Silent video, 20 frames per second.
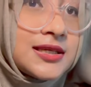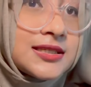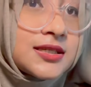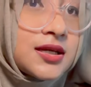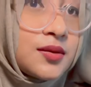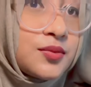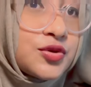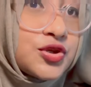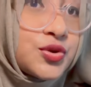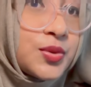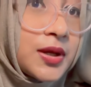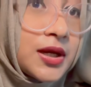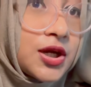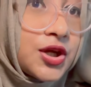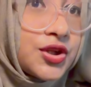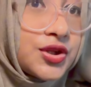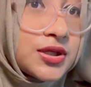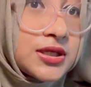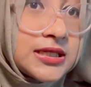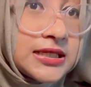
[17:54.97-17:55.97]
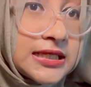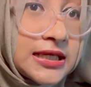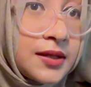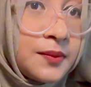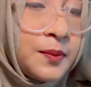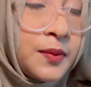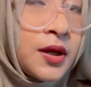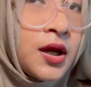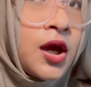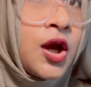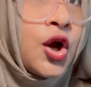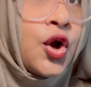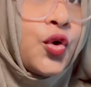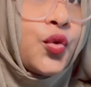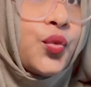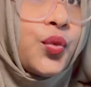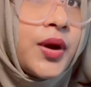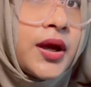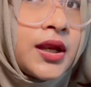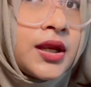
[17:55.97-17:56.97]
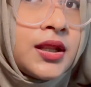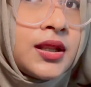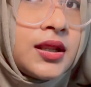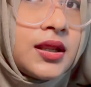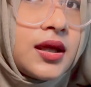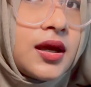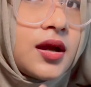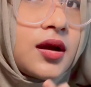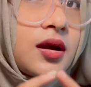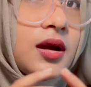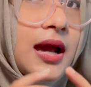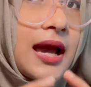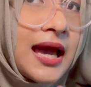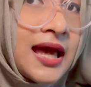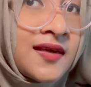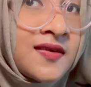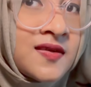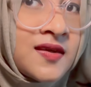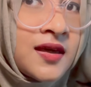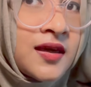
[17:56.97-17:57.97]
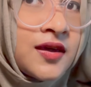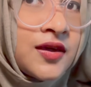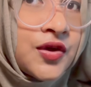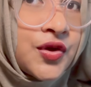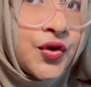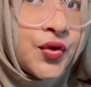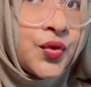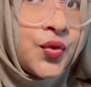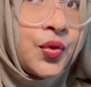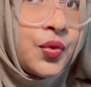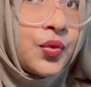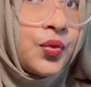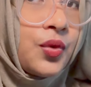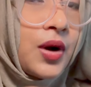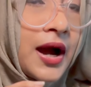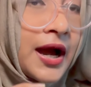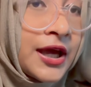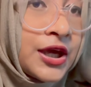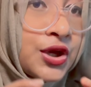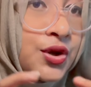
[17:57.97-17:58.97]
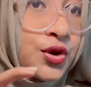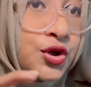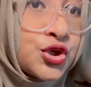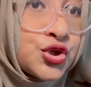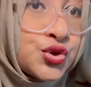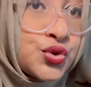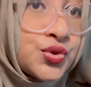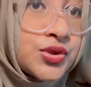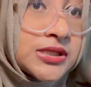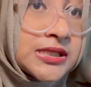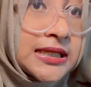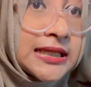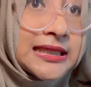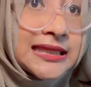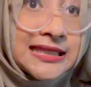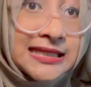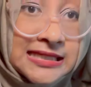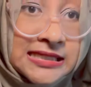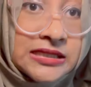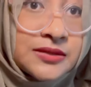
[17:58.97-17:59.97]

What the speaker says: come to another tip. When they are asking you why you're choosing this